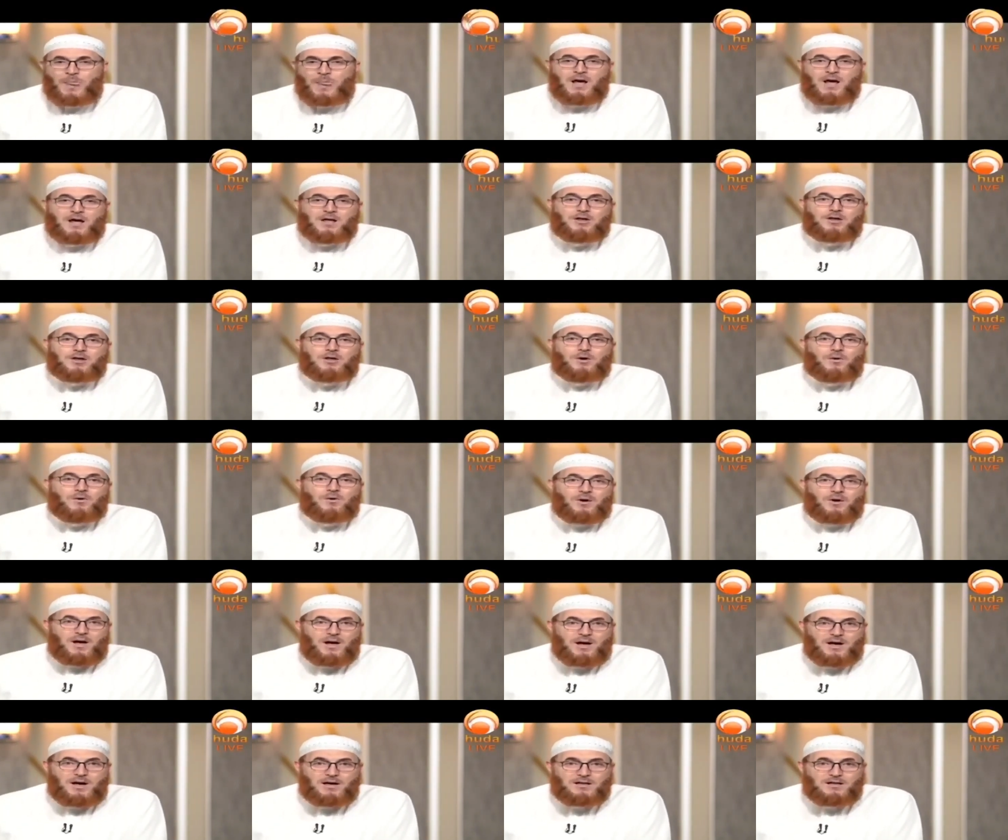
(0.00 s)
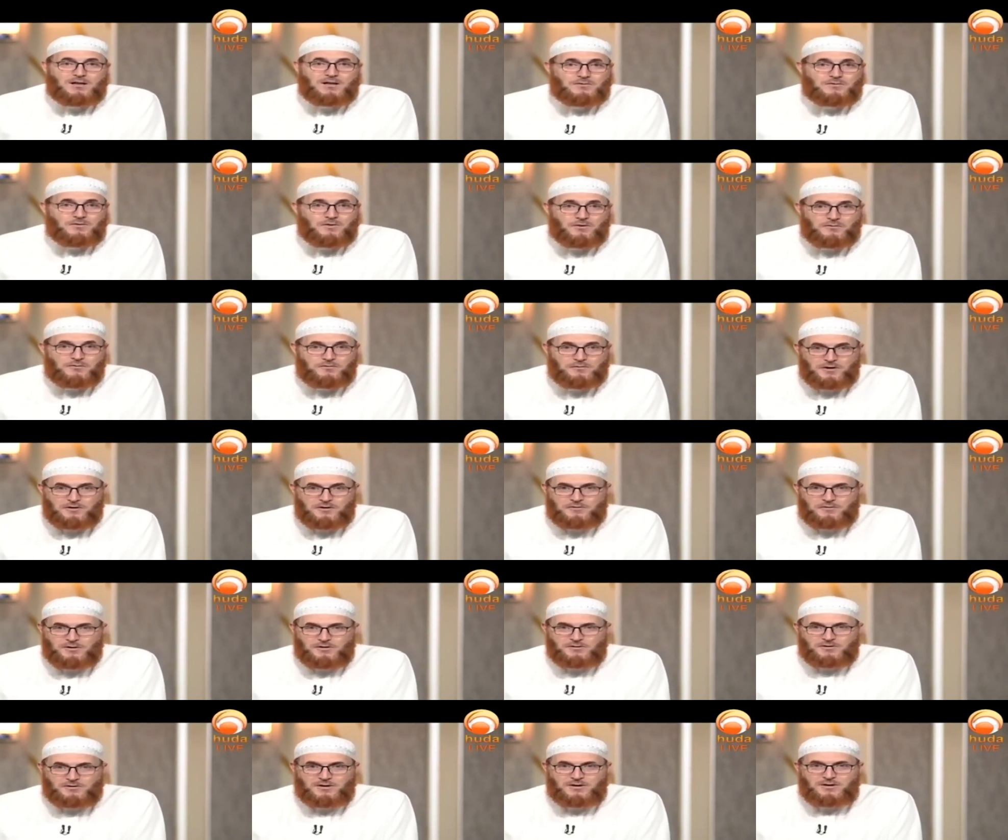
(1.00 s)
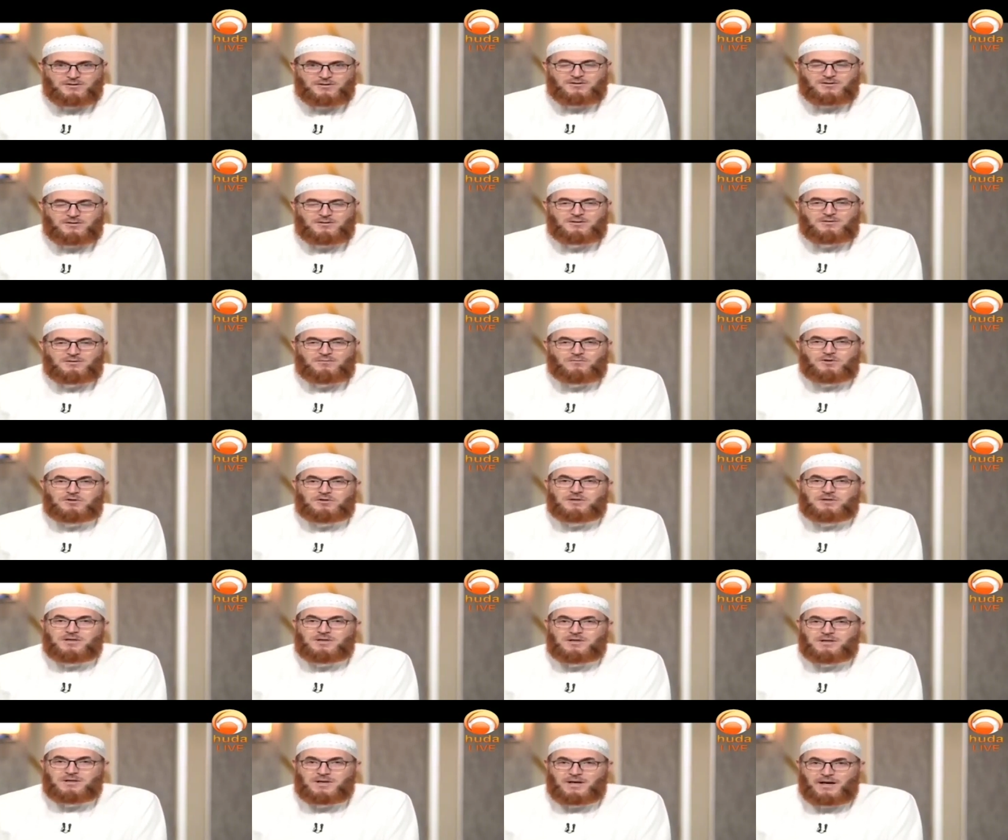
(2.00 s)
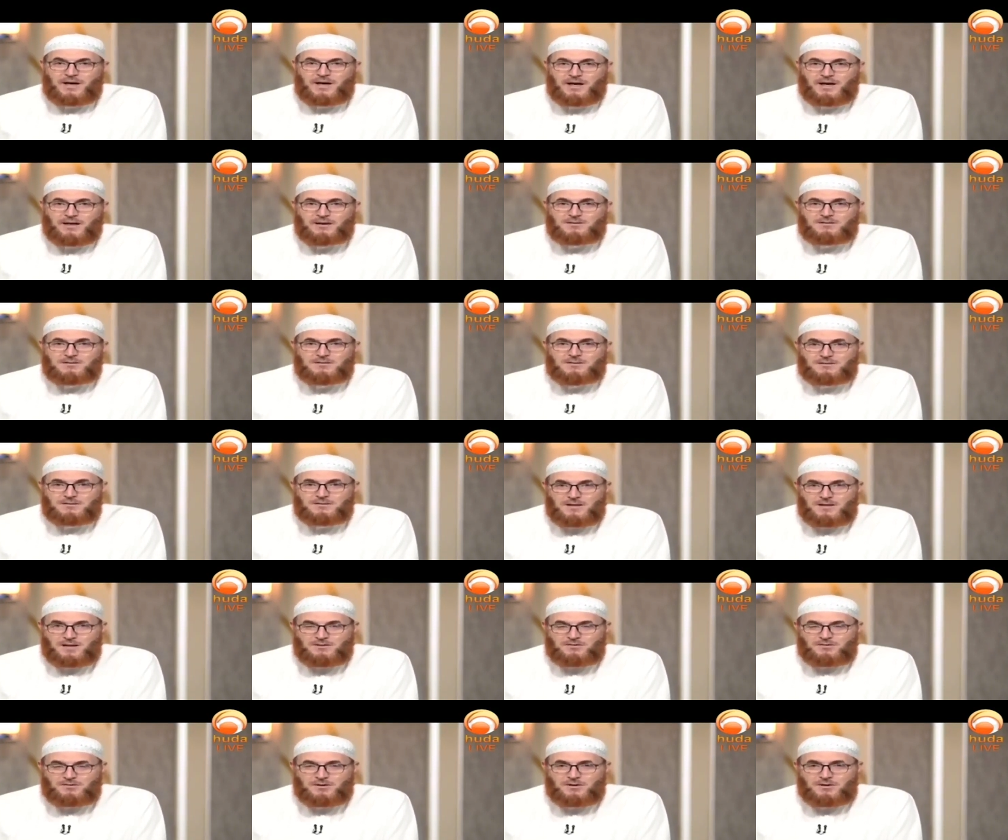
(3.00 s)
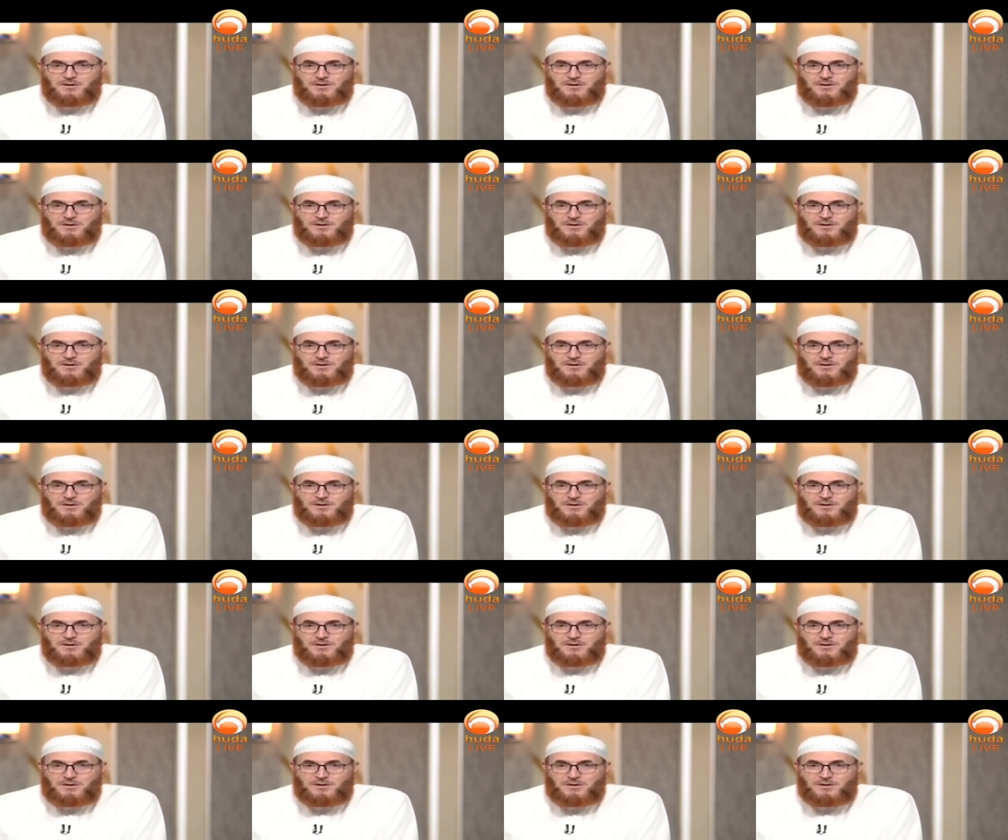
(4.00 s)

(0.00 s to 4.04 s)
The Quran is full of references which indicates this answer.